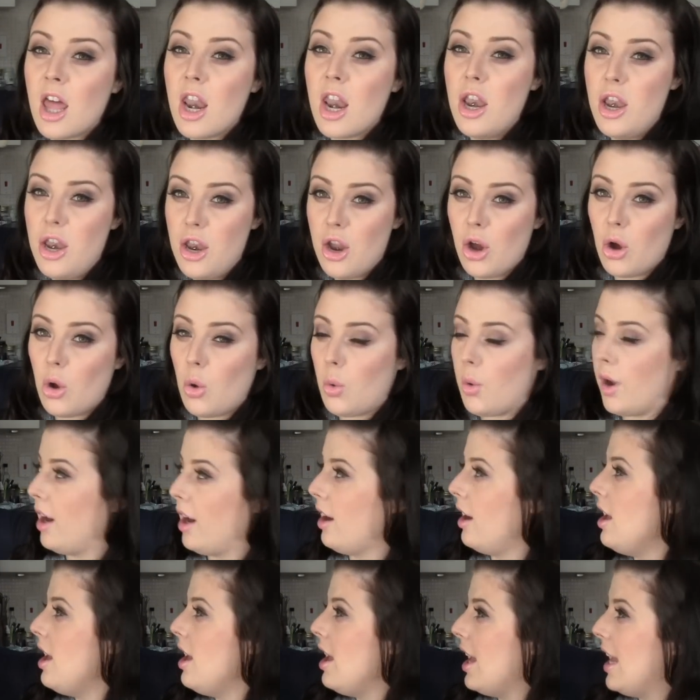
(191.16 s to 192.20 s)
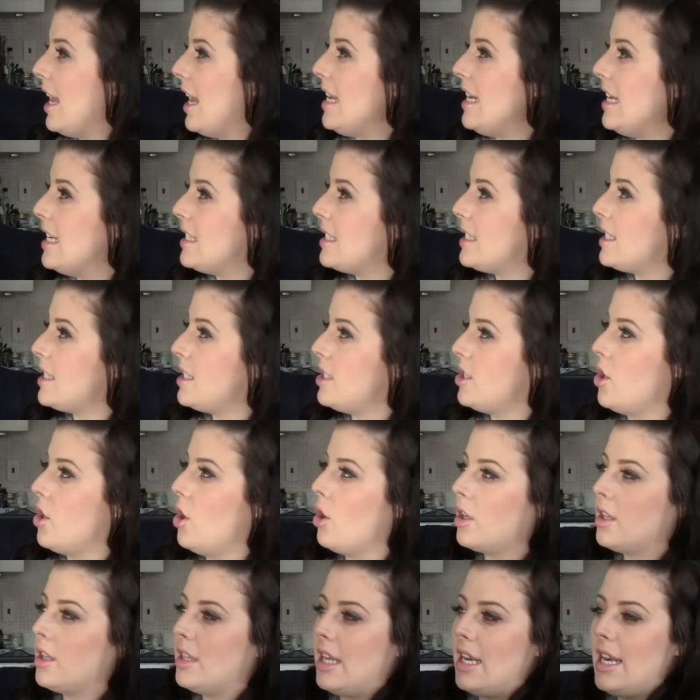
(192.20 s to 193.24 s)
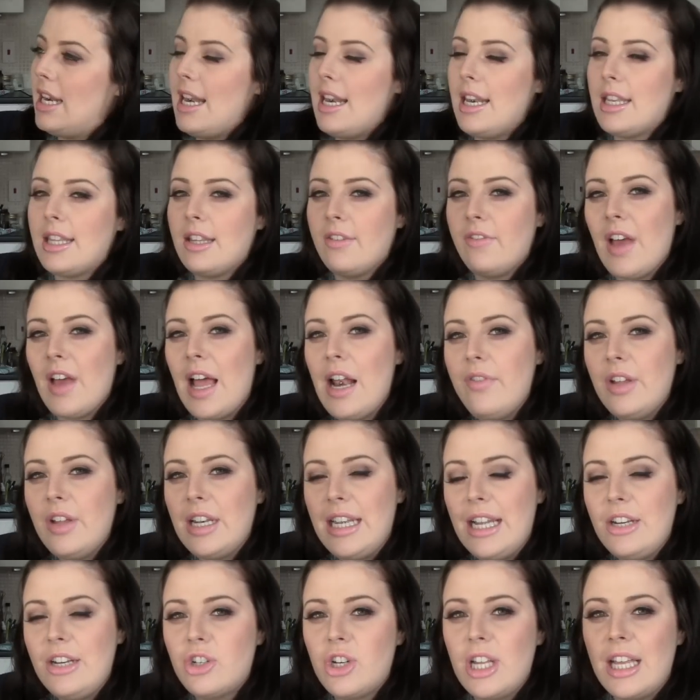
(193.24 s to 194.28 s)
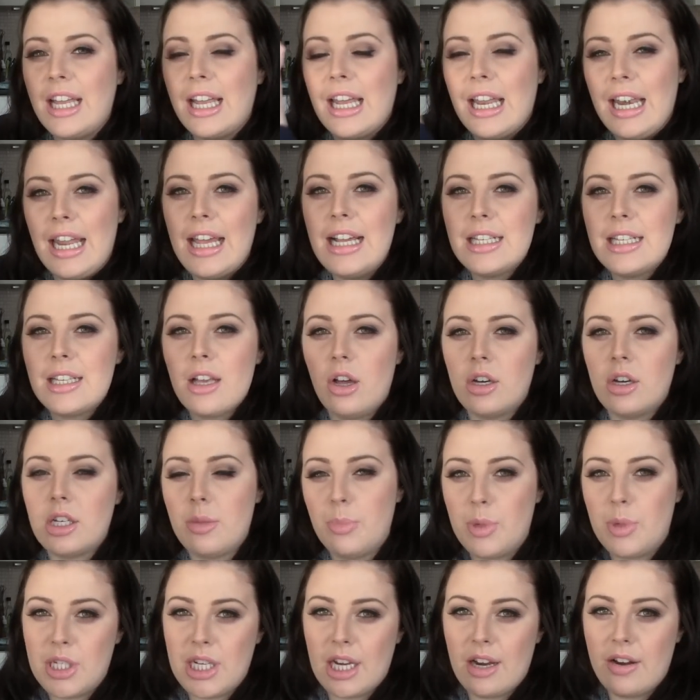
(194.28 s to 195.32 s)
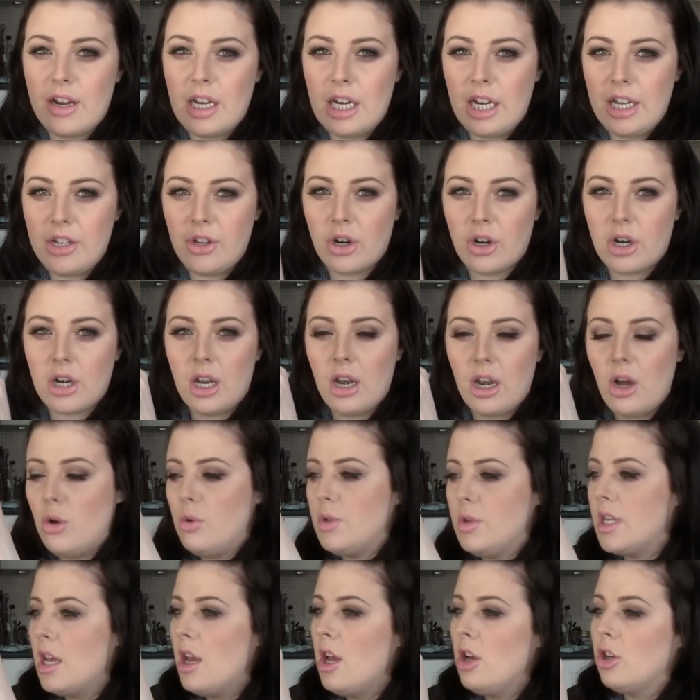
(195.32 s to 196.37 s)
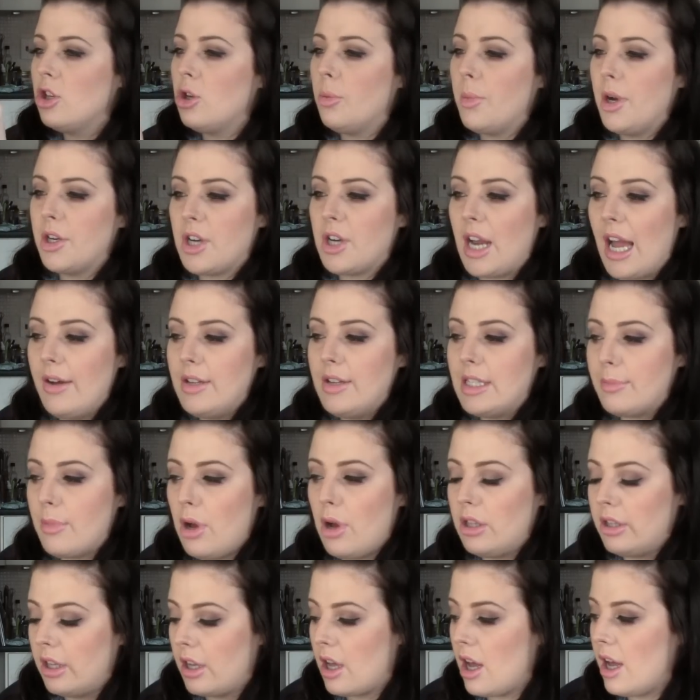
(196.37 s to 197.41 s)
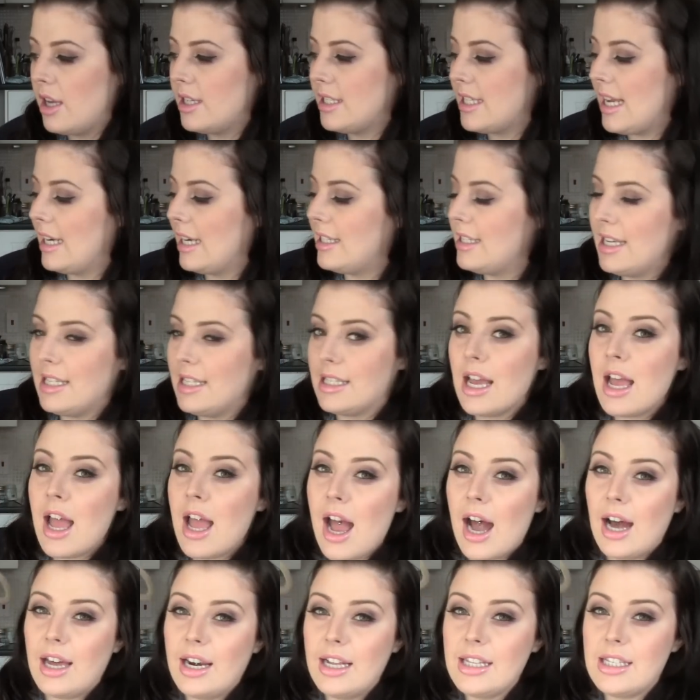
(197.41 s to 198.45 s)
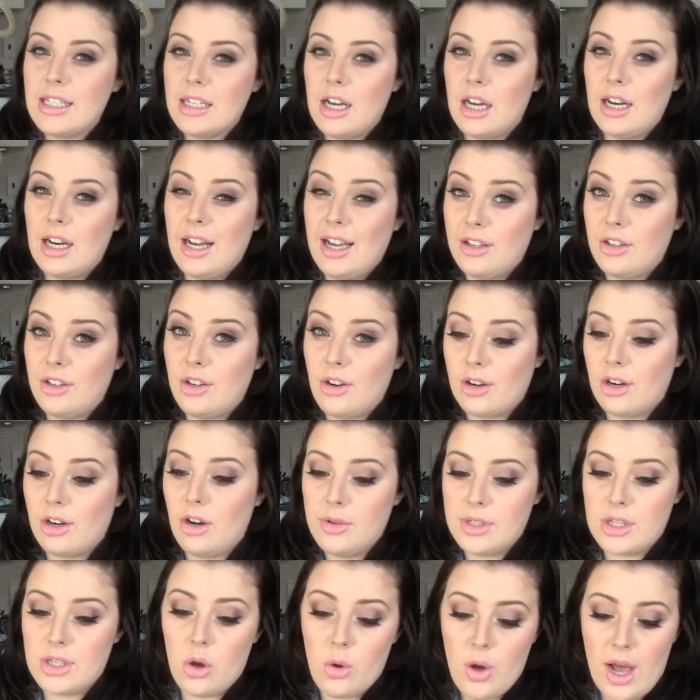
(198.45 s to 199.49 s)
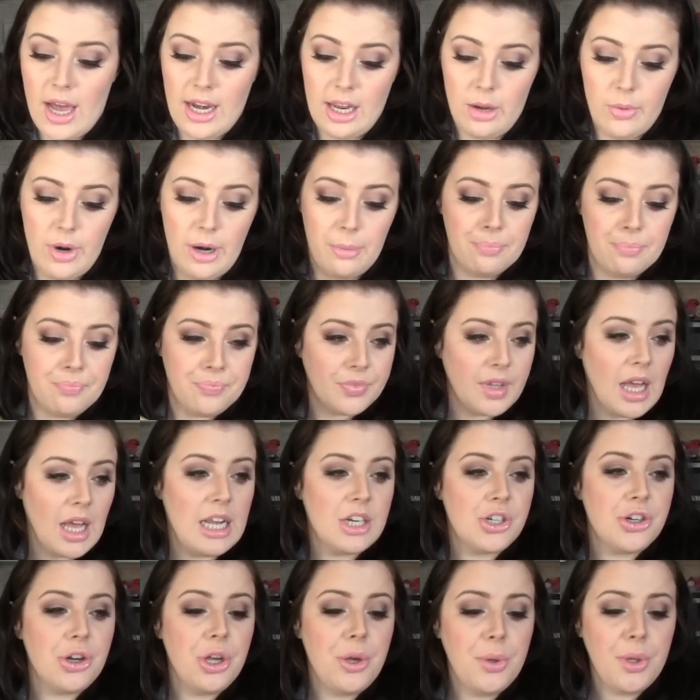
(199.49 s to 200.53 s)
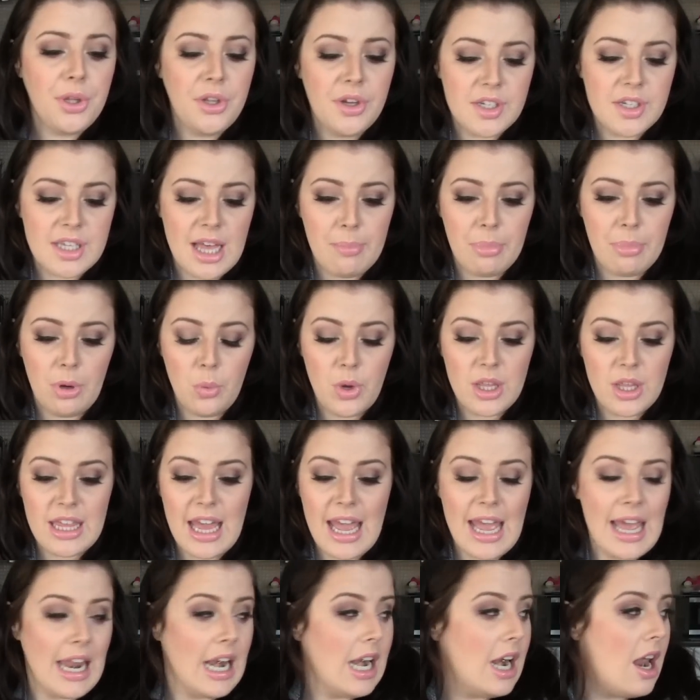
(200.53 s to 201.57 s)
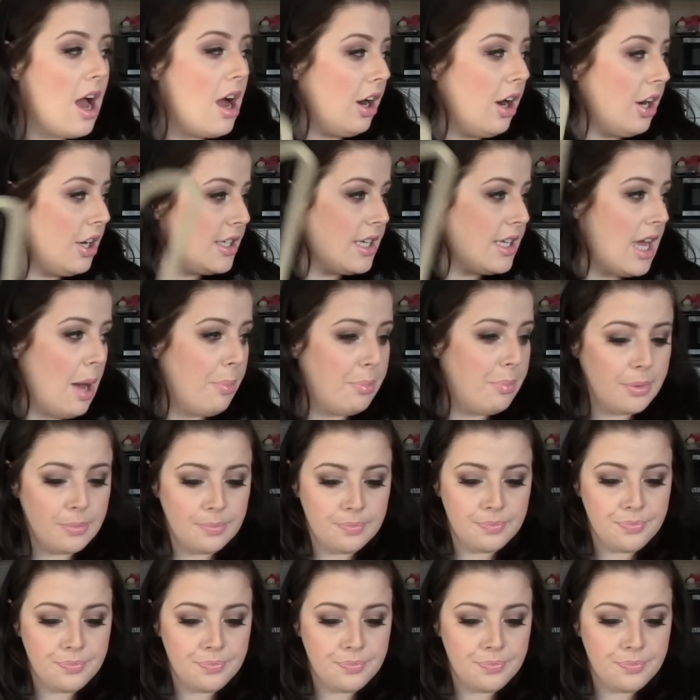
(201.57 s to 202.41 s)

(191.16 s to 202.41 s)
Nowhere. It is stuck. The velvet literally clings onto the material in your clothes, no matter how small the contact is, and it's not letting your clothes go anywhere. I'll show you another example with a longer top.